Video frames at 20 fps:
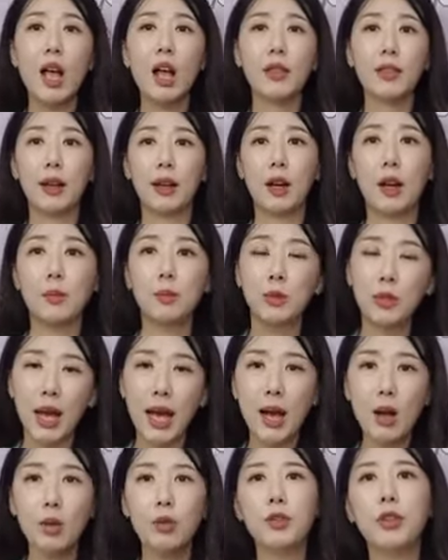that comes
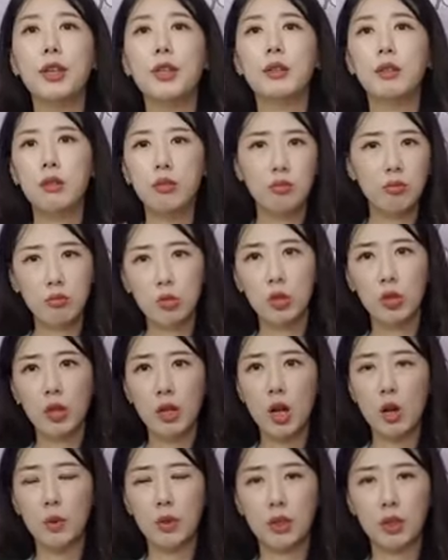out, then you can
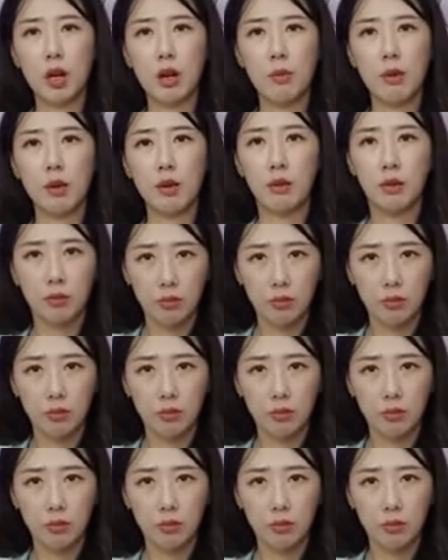always come and